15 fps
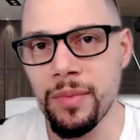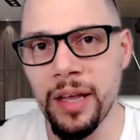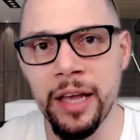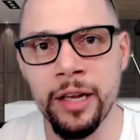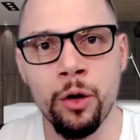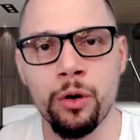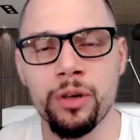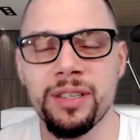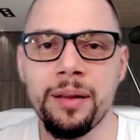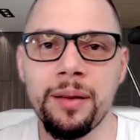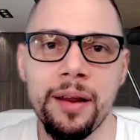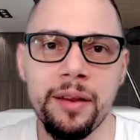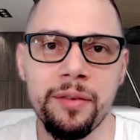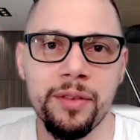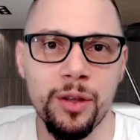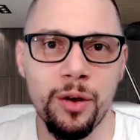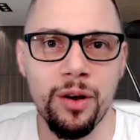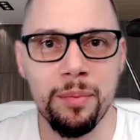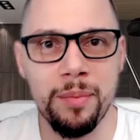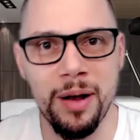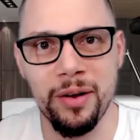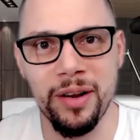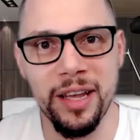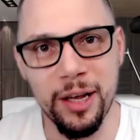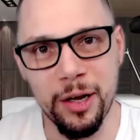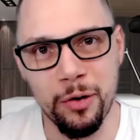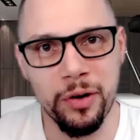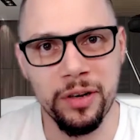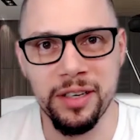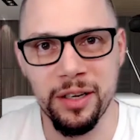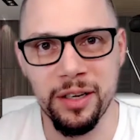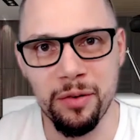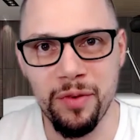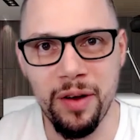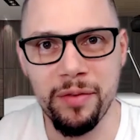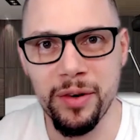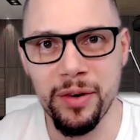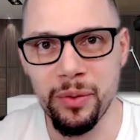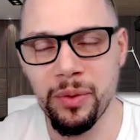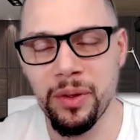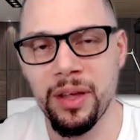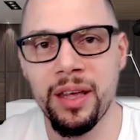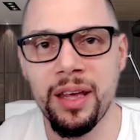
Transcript: And notice, I'm not even talking about increasing your revenue.